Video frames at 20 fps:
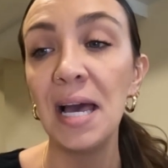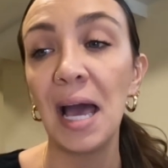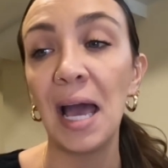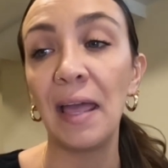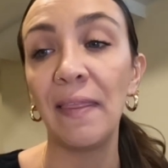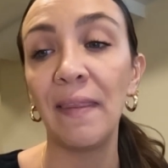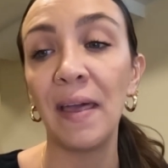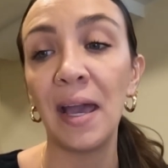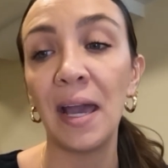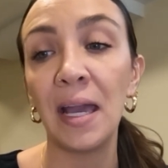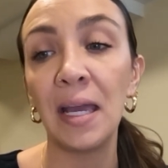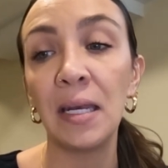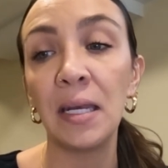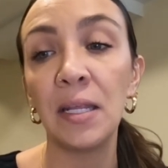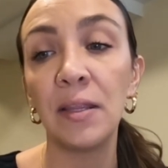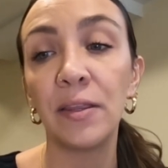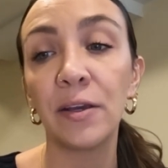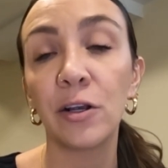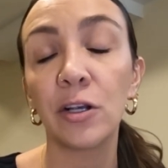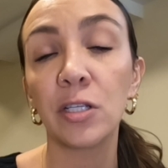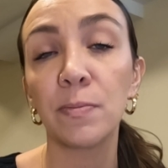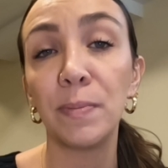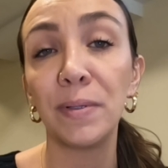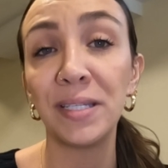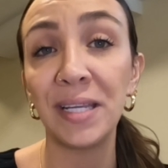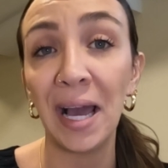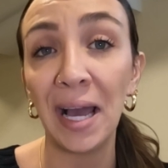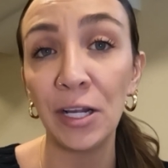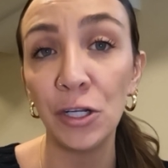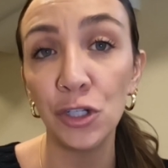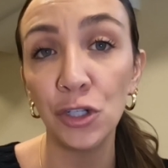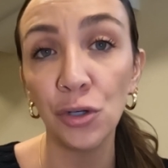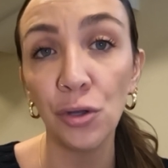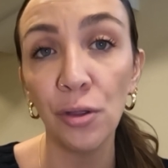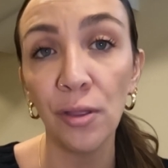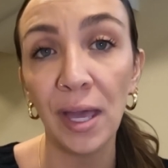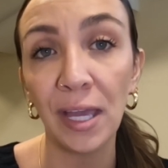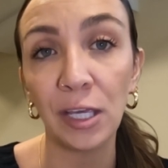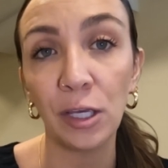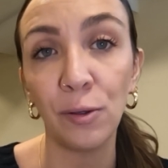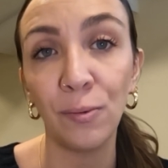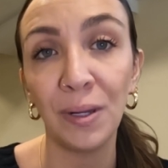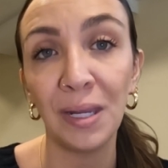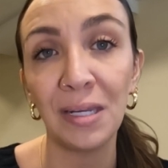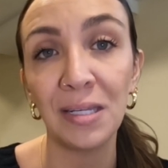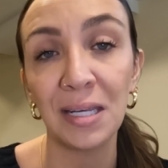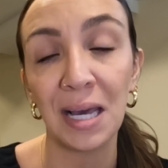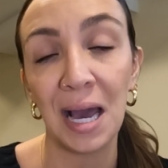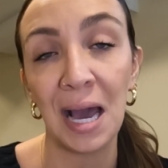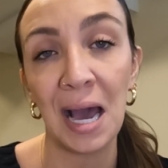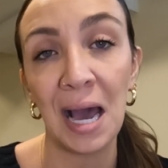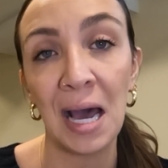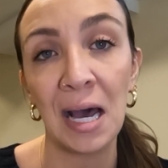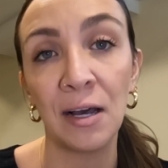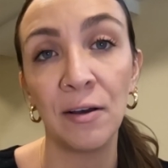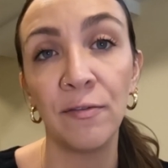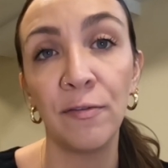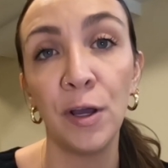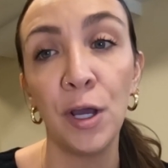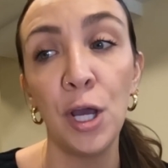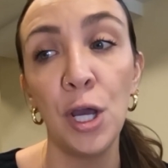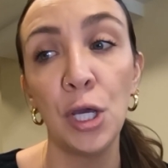And then there's potential that you need to have